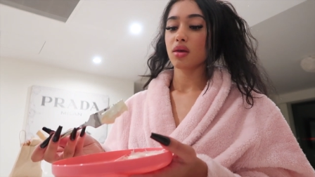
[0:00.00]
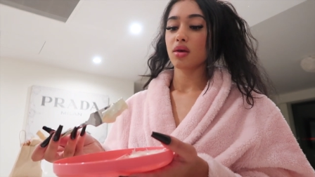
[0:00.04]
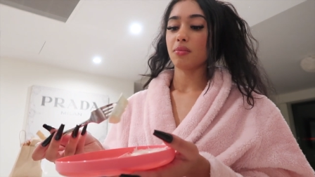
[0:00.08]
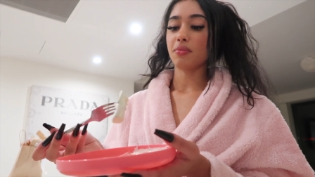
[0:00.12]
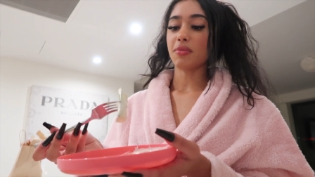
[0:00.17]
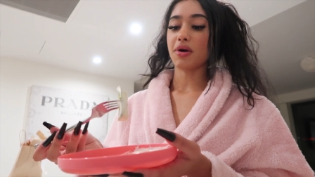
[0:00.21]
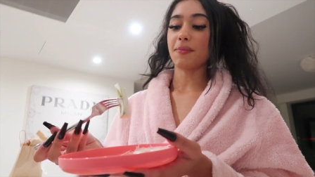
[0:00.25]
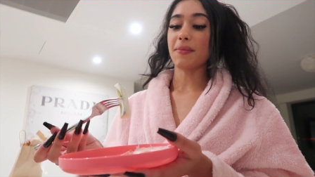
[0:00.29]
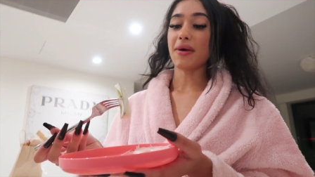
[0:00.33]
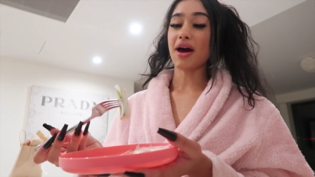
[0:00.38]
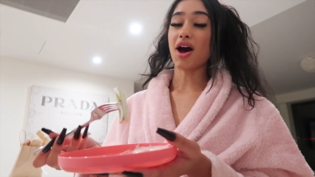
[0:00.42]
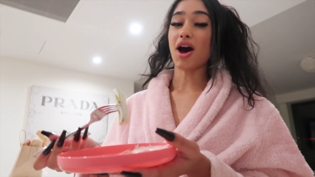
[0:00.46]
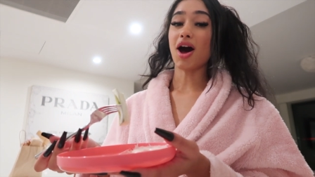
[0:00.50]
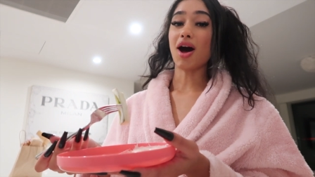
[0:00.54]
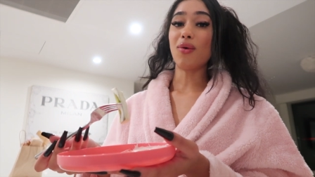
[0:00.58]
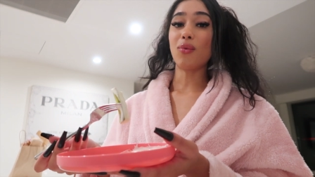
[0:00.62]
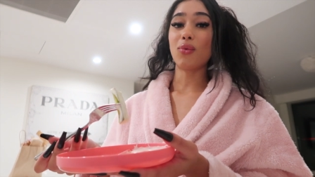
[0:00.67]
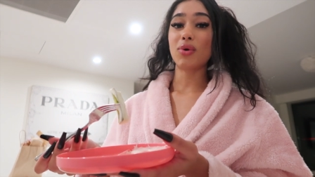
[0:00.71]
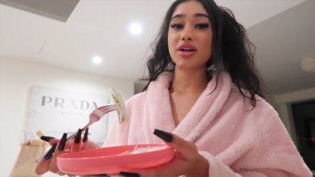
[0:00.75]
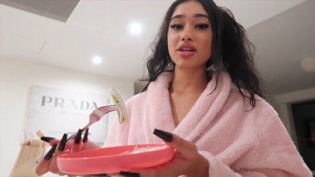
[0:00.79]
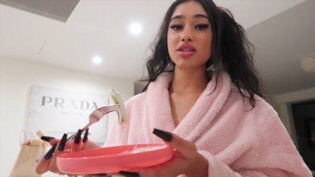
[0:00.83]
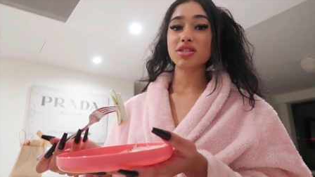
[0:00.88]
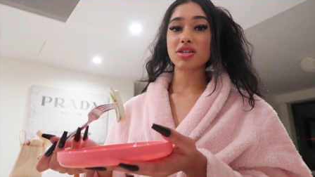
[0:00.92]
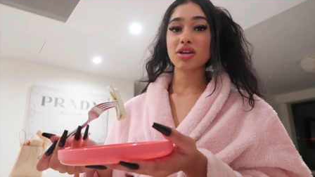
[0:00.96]
But my aunt
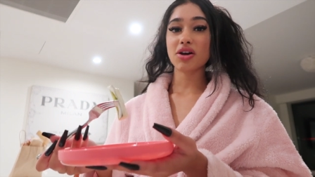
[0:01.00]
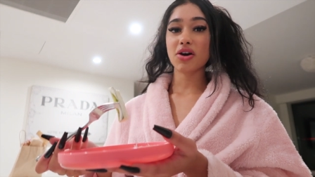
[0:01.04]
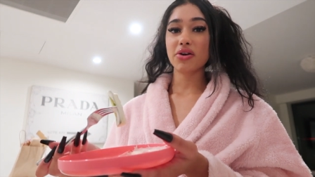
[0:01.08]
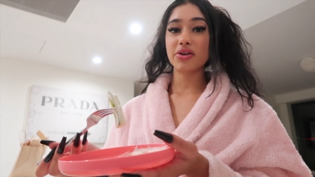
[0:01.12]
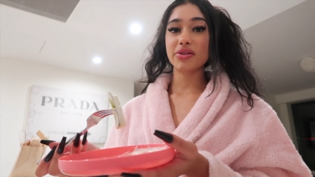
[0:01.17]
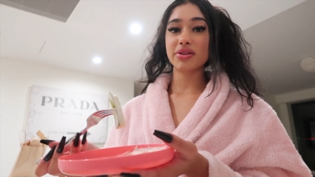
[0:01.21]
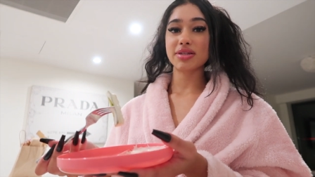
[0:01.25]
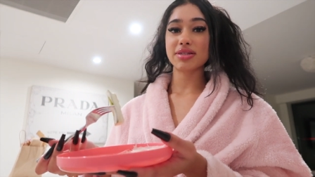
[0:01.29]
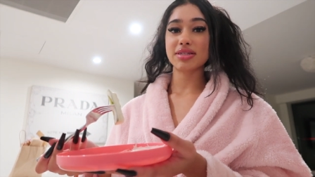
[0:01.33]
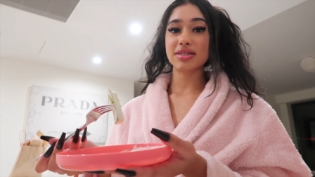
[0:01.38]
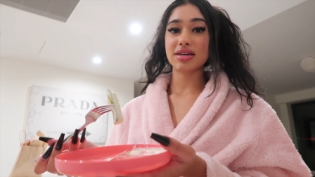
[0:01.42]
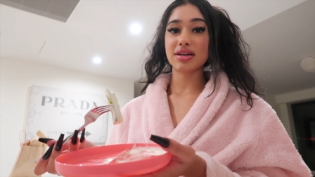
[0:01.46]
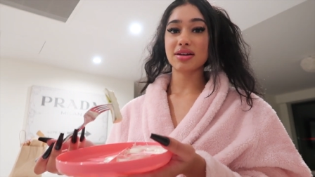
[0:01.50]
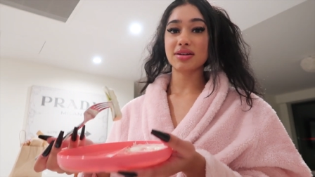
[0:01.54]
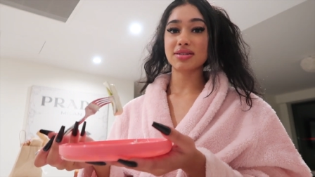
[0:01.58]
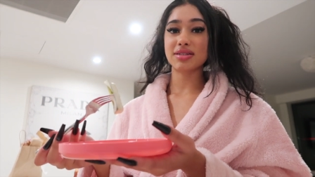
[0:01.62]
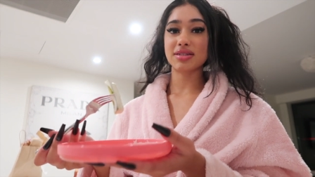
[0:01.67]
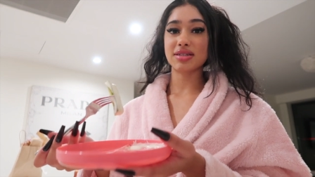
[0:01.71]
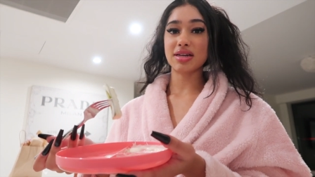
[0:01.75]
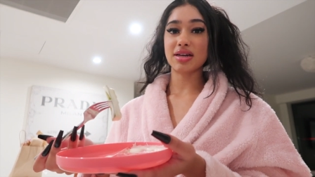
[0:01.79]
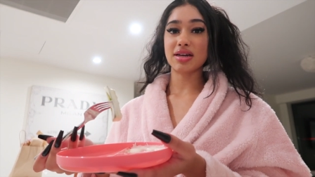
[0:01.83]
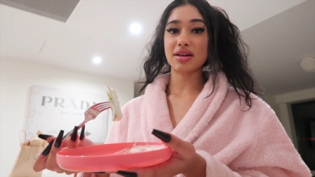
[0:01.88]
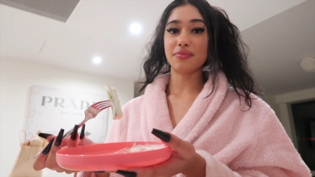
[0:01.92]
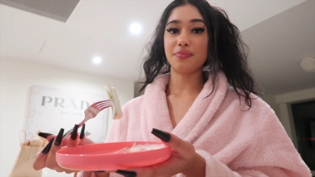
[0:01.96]
wanted to go to the
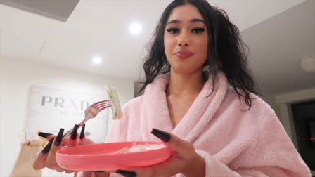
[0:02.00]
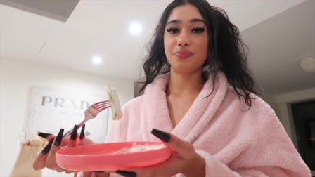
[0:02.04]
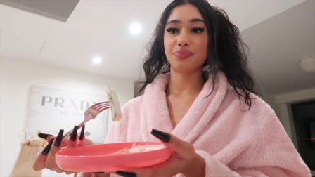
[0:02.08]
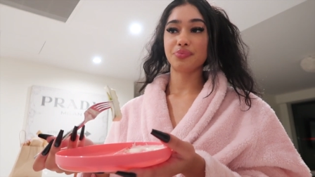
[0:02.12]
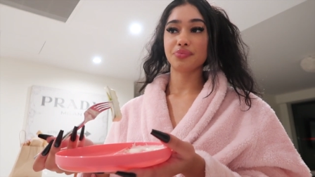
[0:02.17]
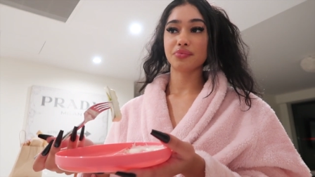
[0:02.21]
TLC.